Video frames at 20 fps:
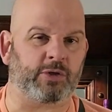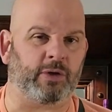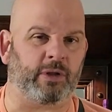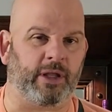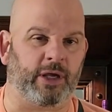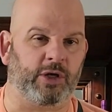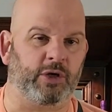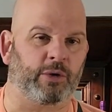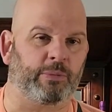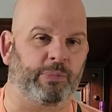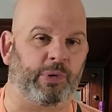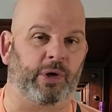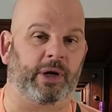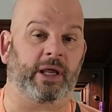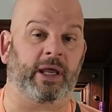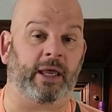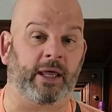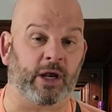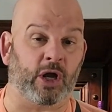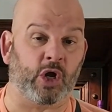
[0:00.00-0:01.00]
sure that you're
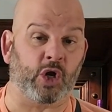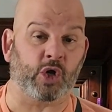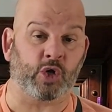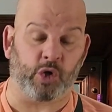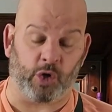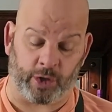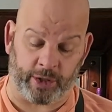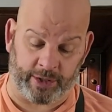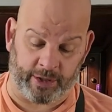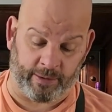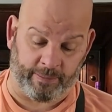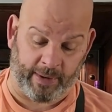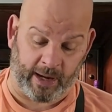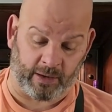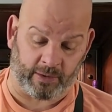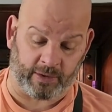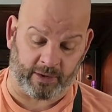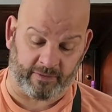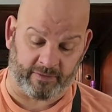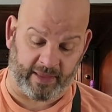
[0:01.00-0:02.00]
putting in a good
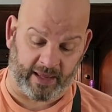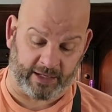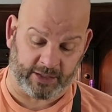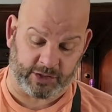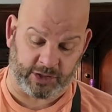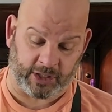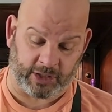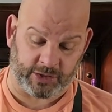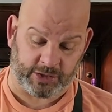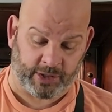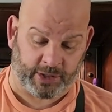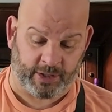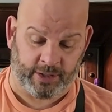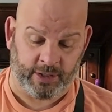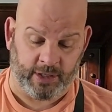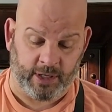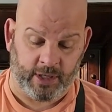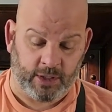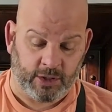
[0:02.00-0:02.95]
amount of that ginger,